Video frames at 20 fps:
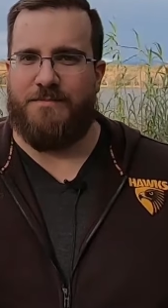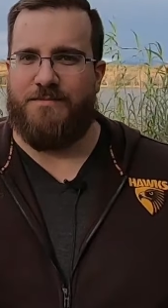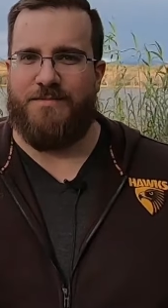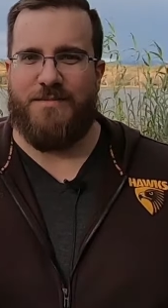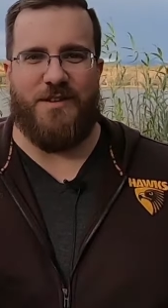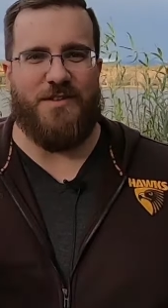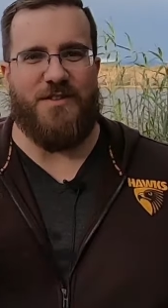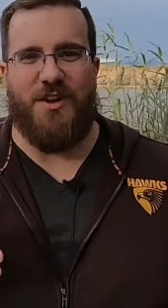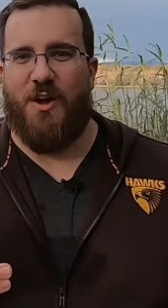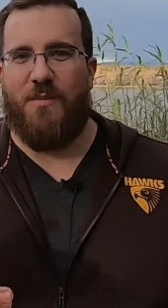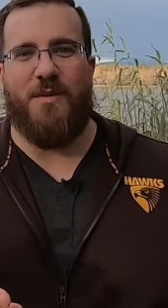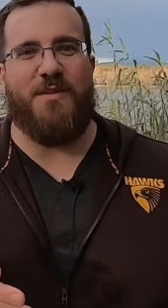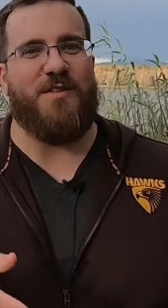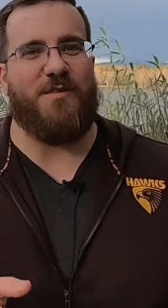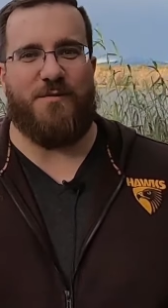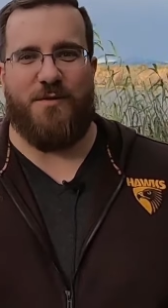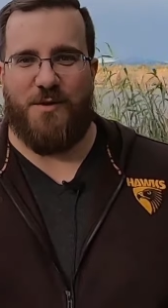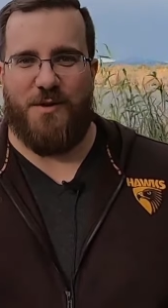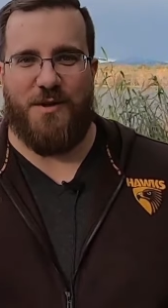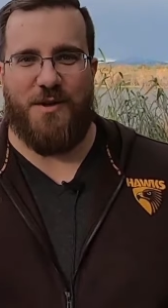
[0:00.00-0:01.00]
This psalm isn't
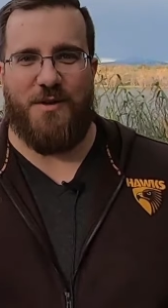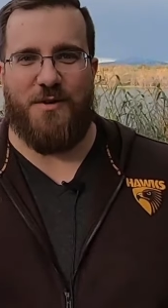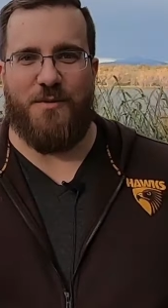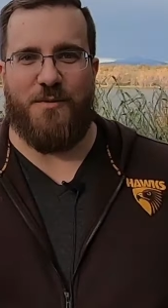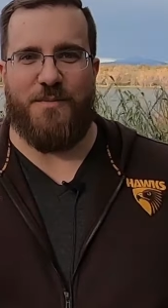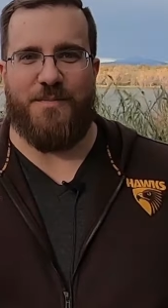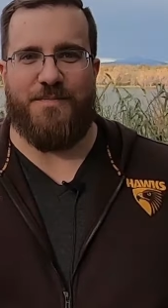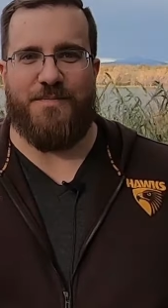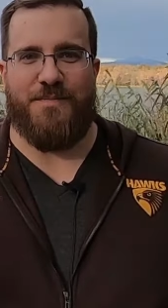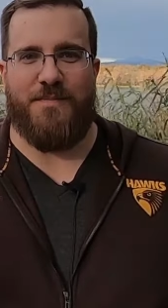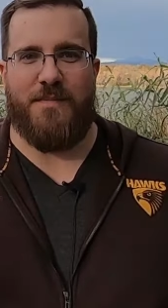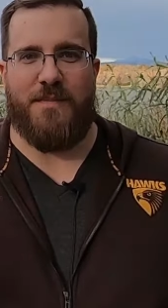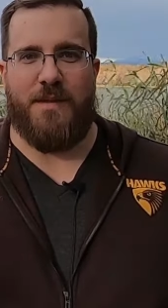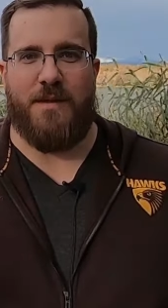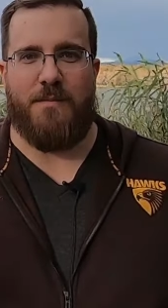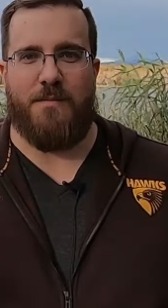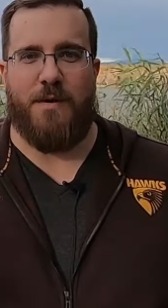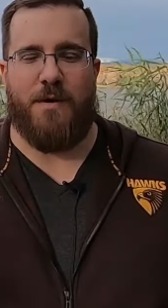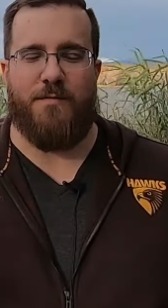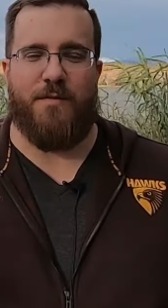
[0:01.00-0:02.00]
for you.
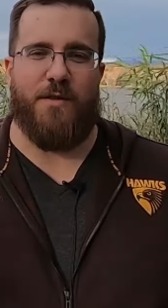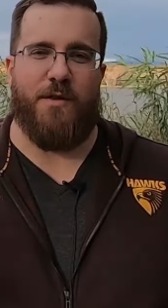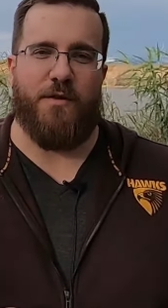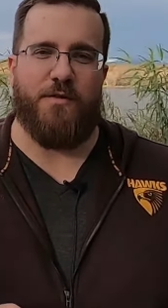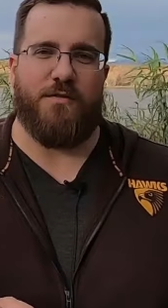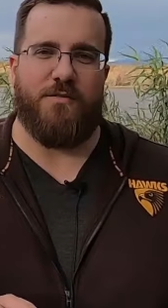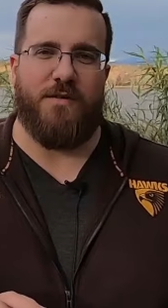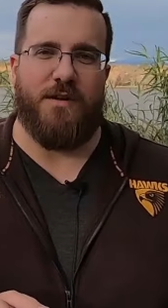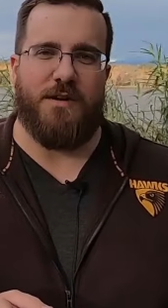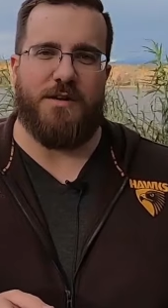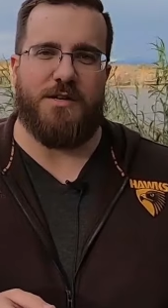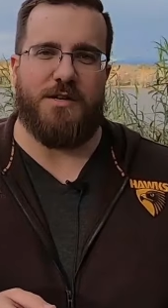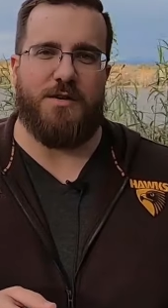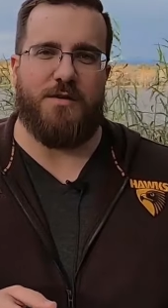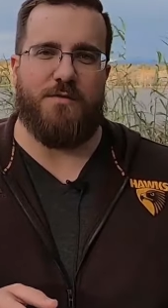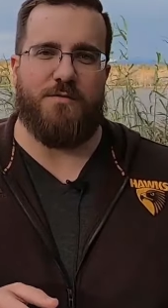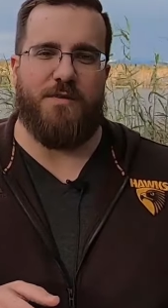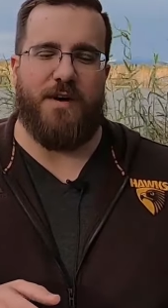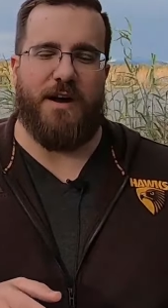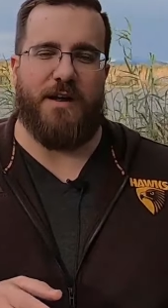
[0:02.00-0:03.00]
But for those of us who
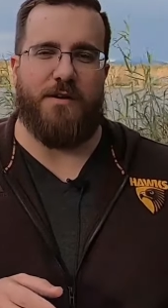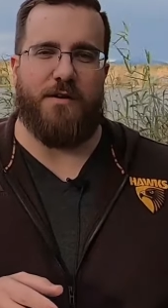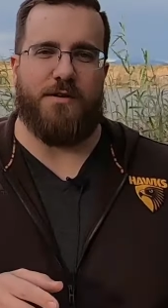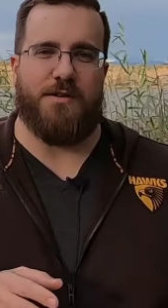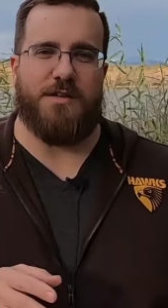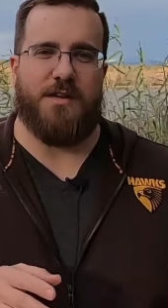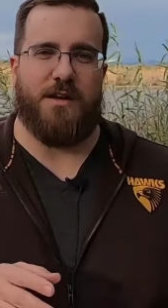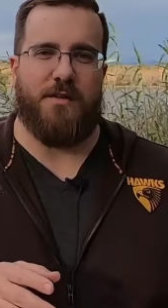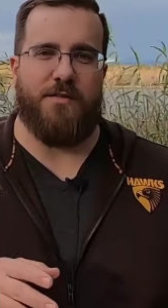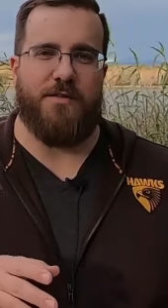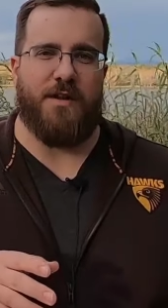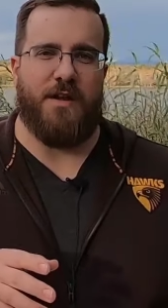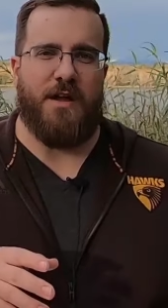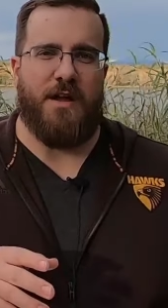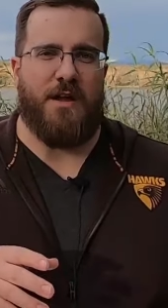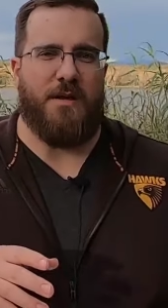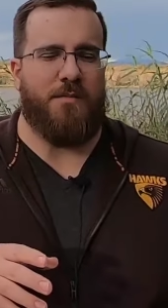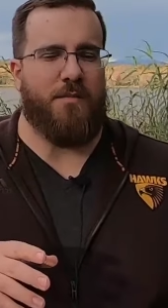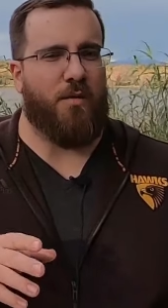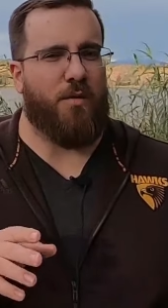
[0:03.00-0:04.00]
find ourselves
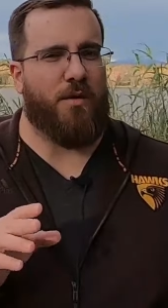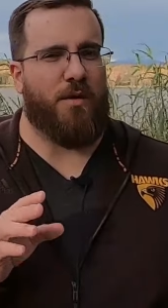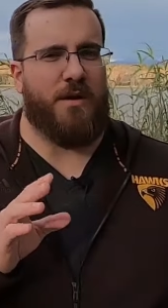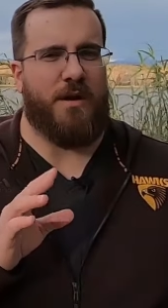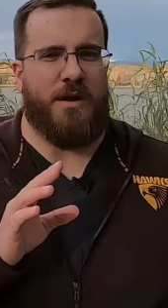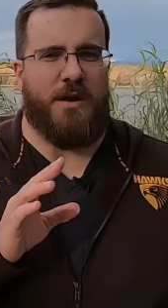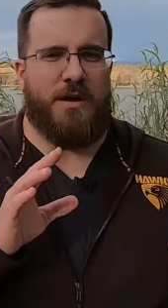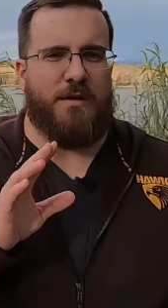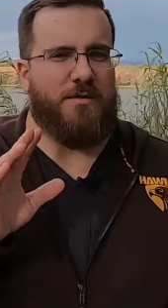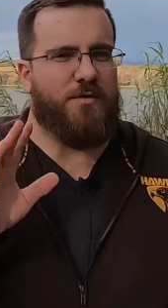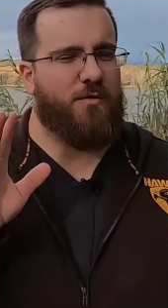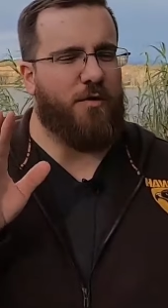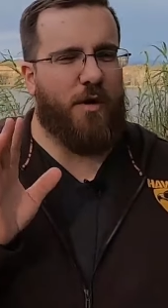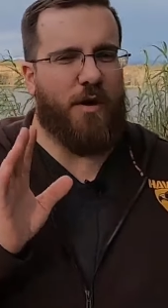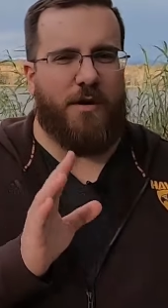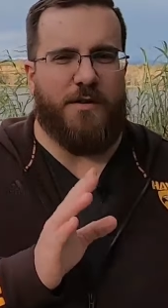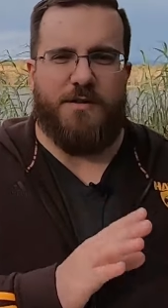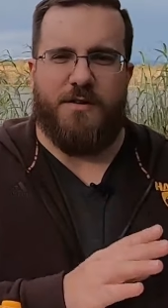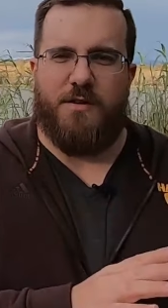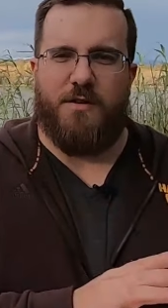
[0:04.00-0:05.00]
more
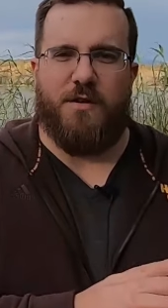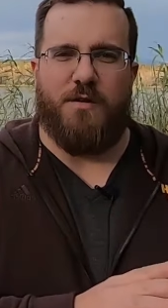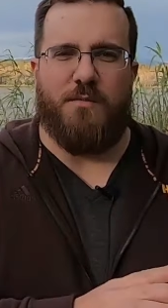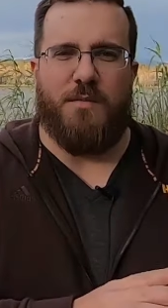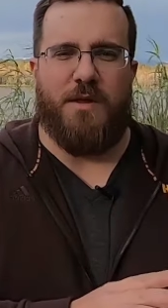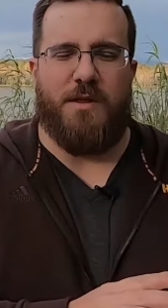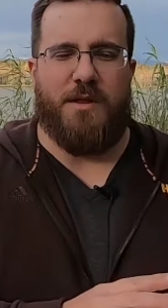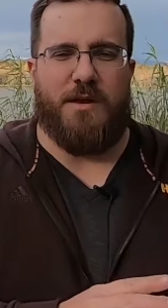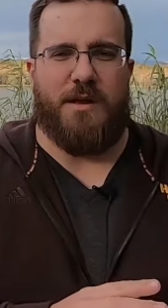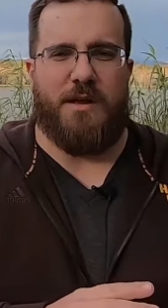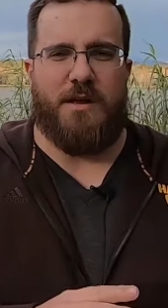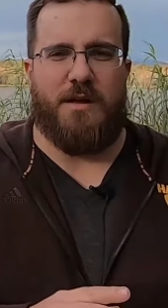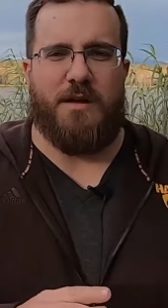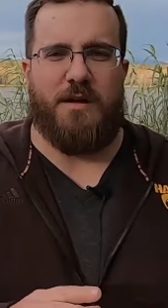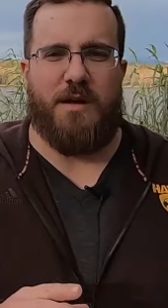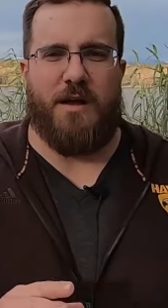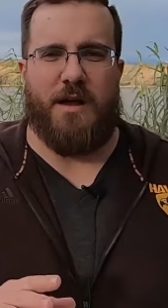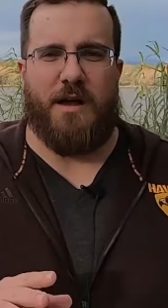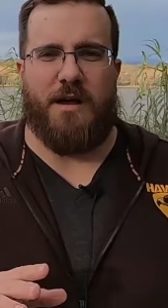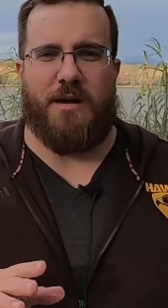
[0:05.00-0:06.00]
drawn to humility,
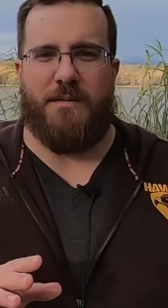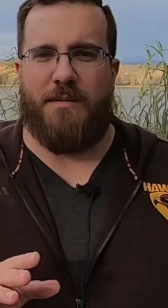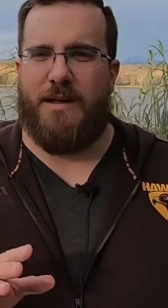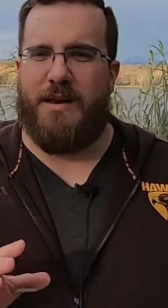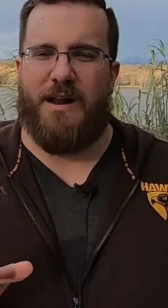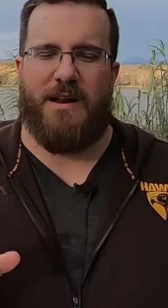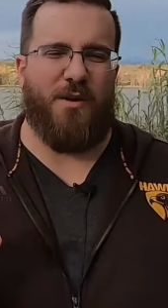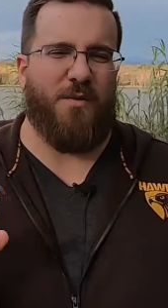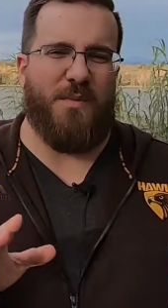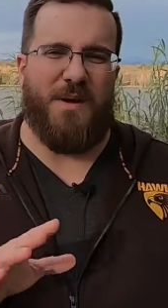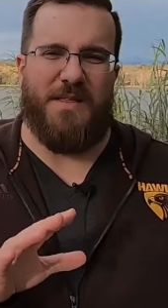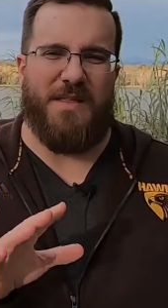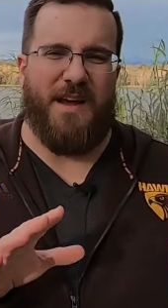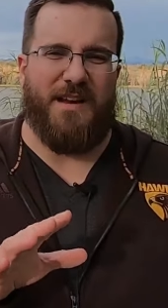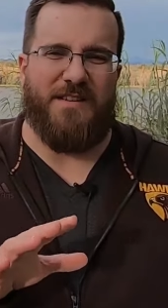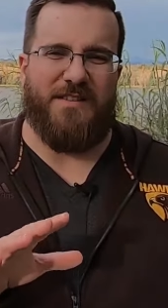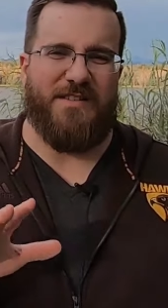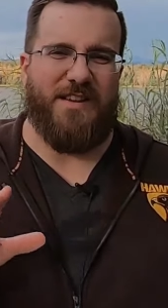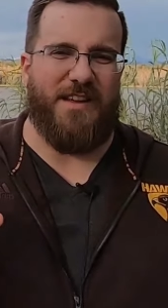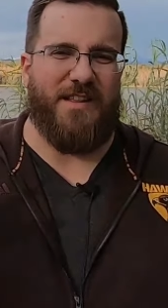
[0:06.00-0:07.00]
uh, and I don't mean that
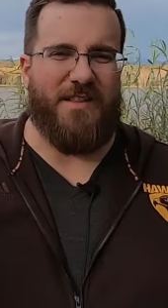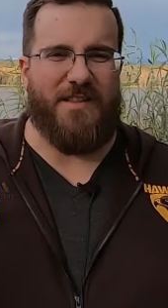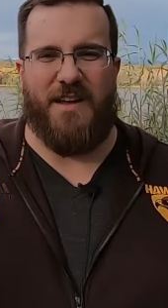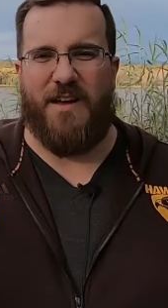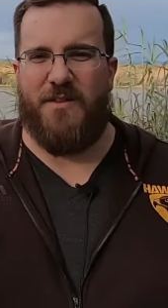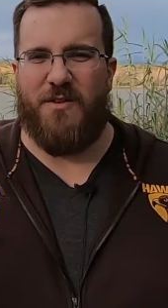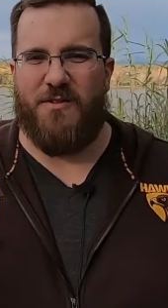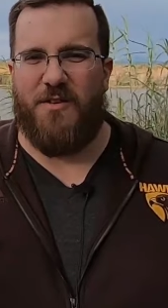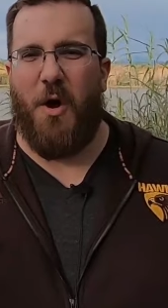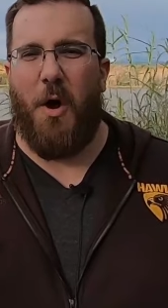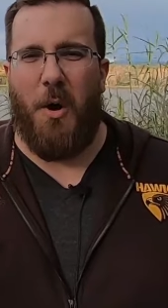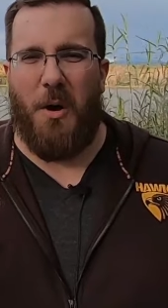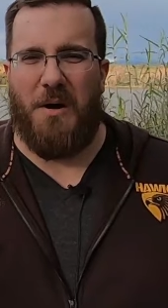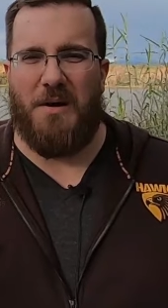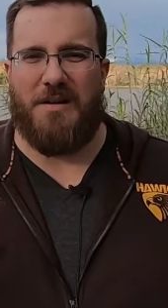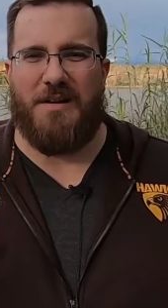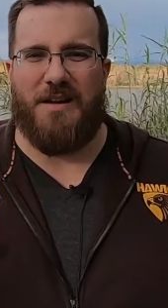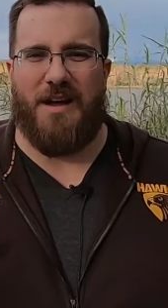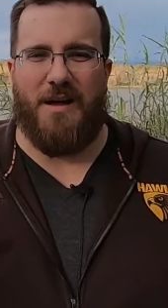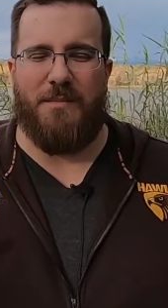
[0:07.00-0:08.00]
to say that the others
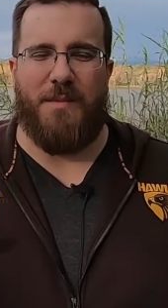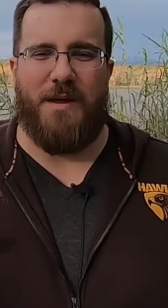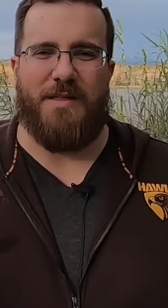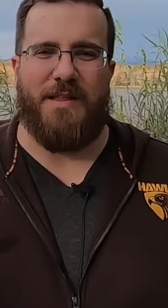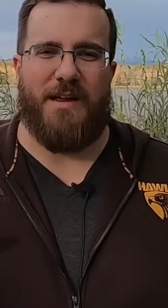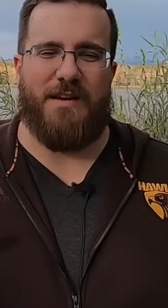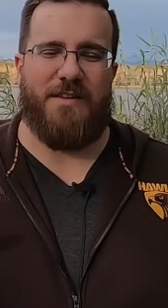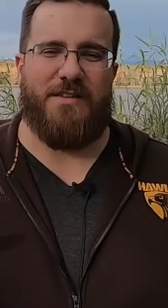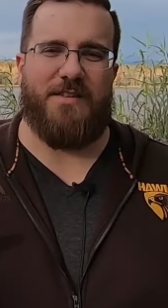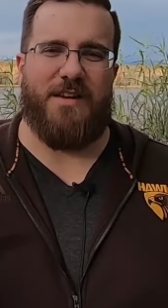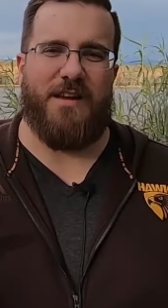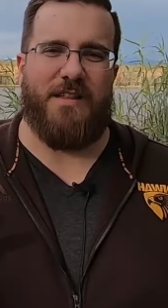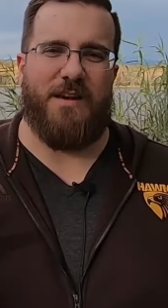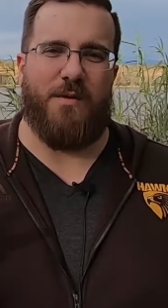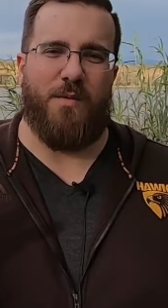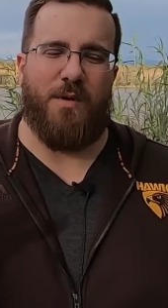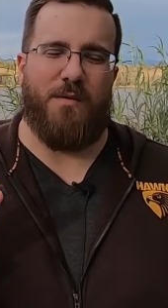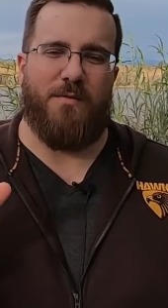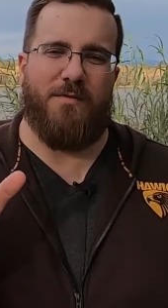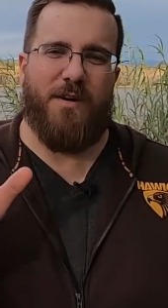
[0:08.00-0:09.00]
aren't, I mean that to say that
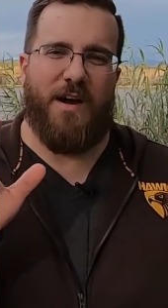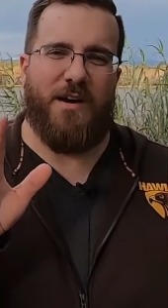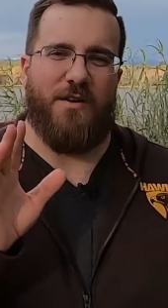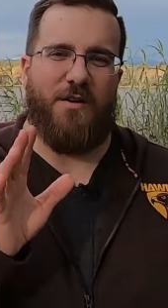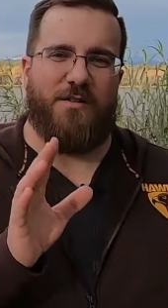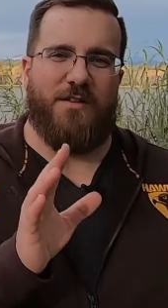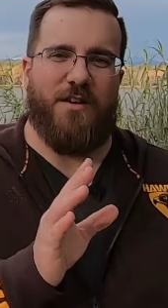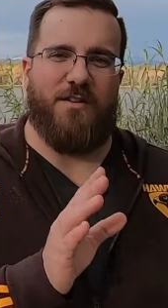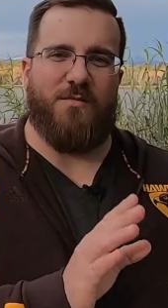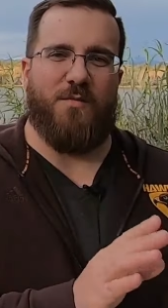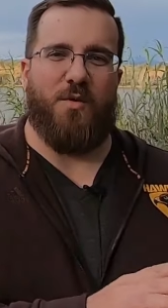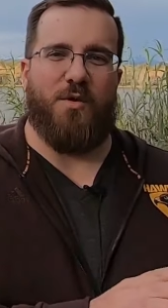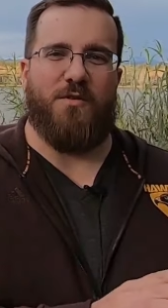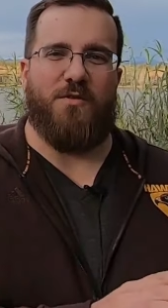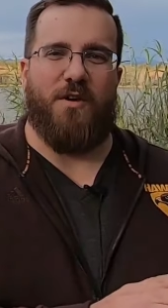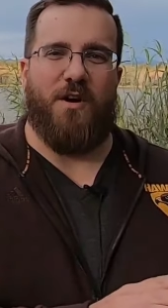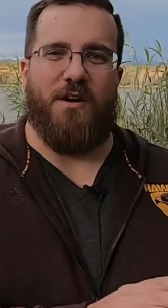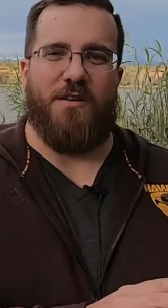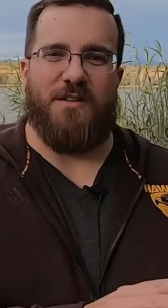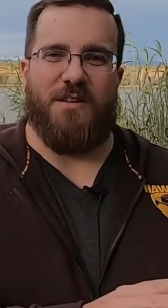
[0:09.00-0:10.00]
we find ourselves more
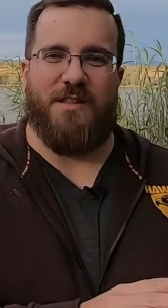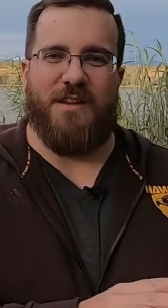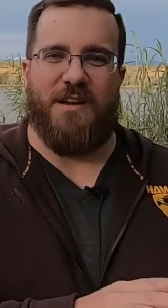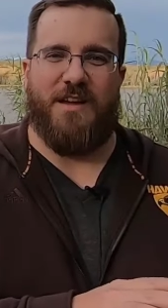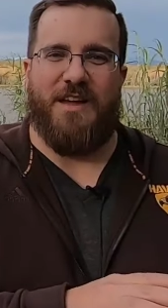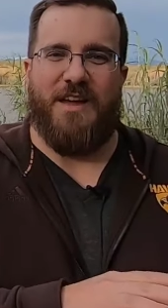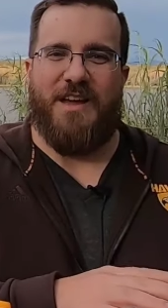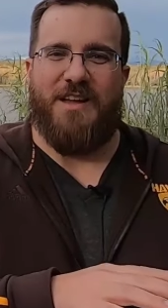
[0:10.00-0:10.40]
drawn to the,